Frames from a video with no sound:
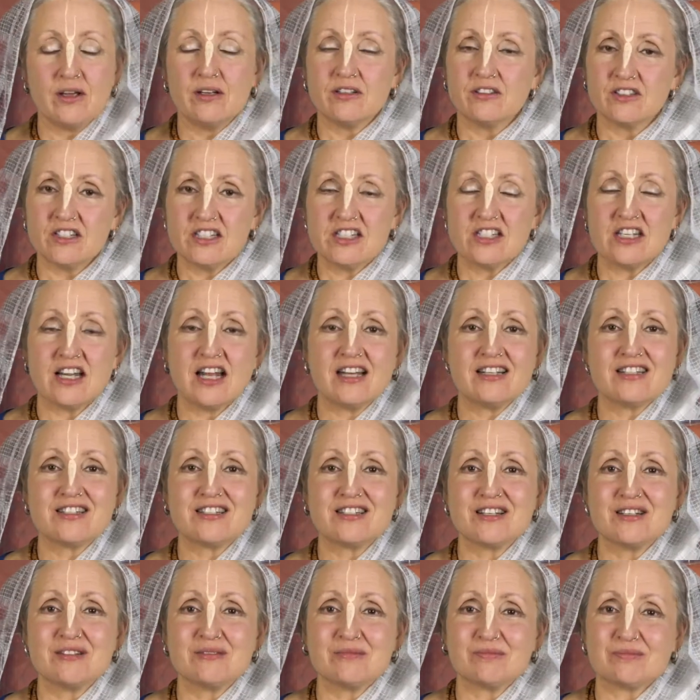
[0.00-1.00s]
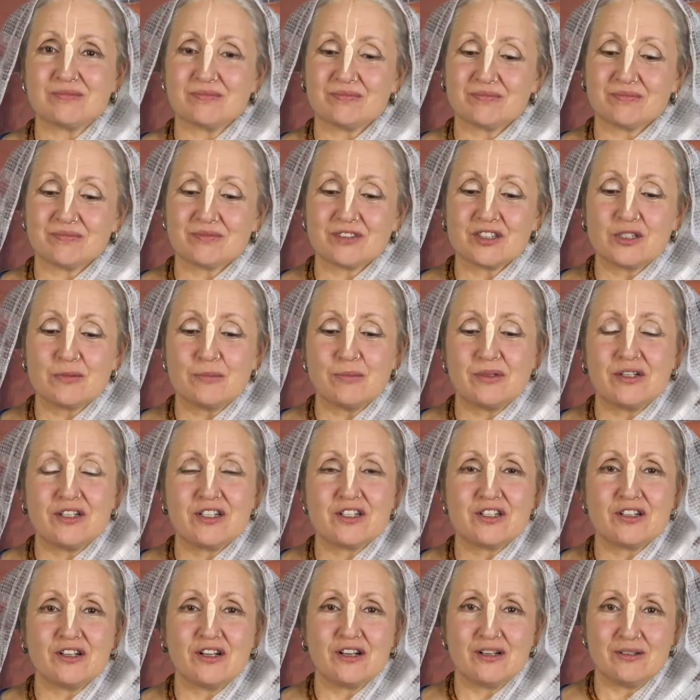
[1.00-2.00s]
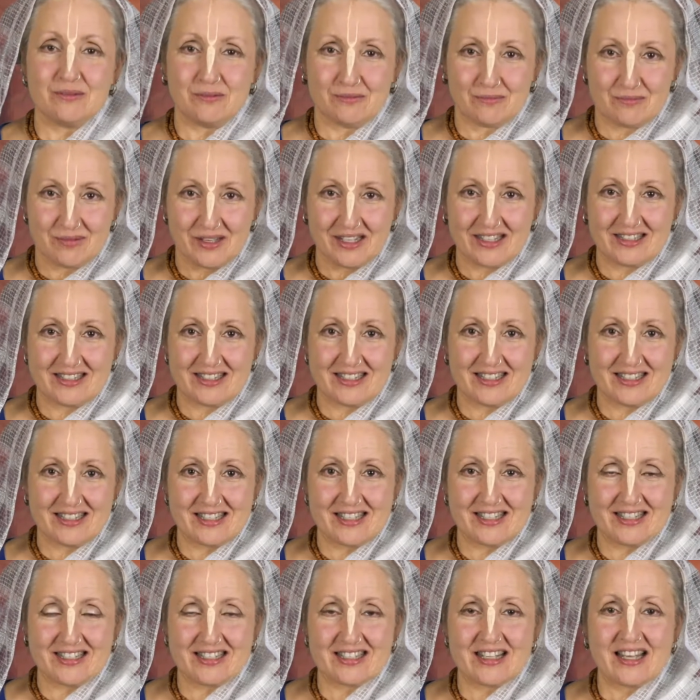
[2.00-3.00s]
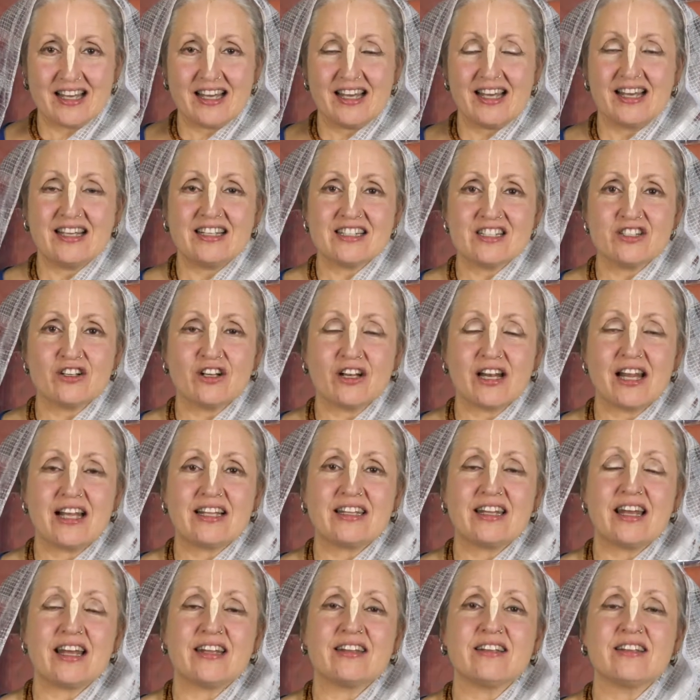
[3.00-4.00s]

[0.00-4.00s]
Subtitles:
Krishna's spiritual existence is not like that.